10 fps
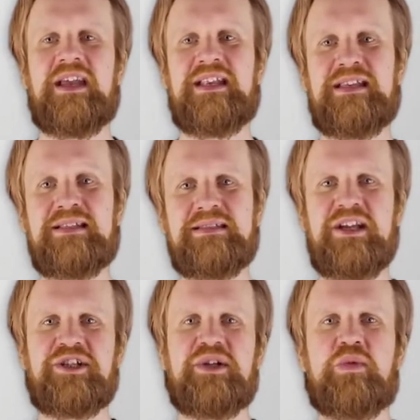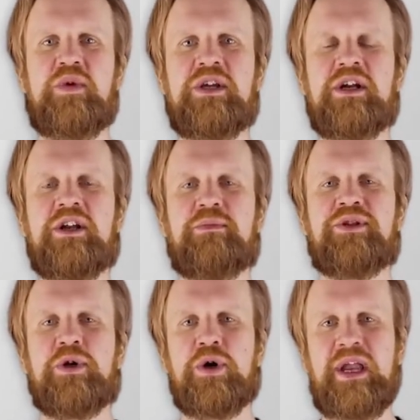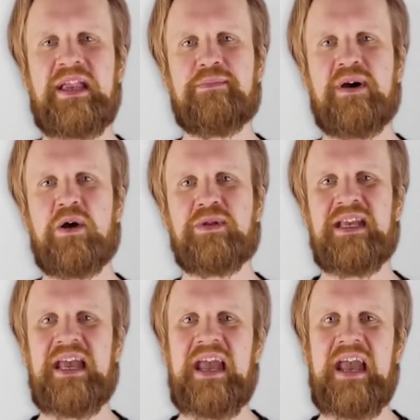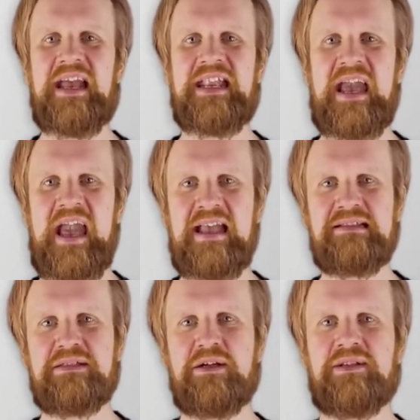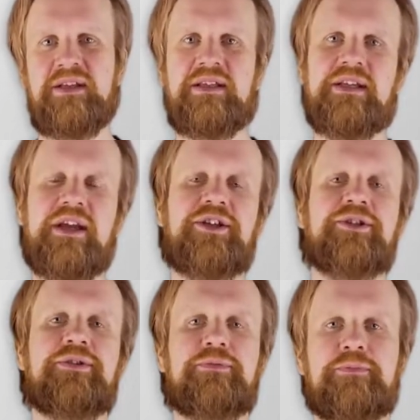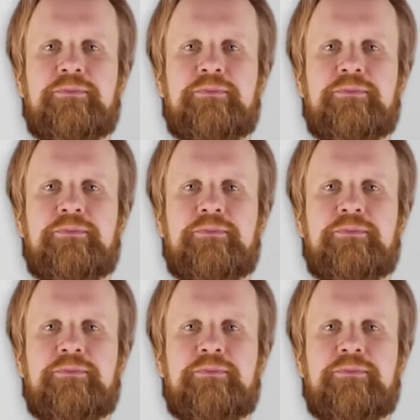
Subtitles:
In this session, we are going to be talking about enhanced authentication.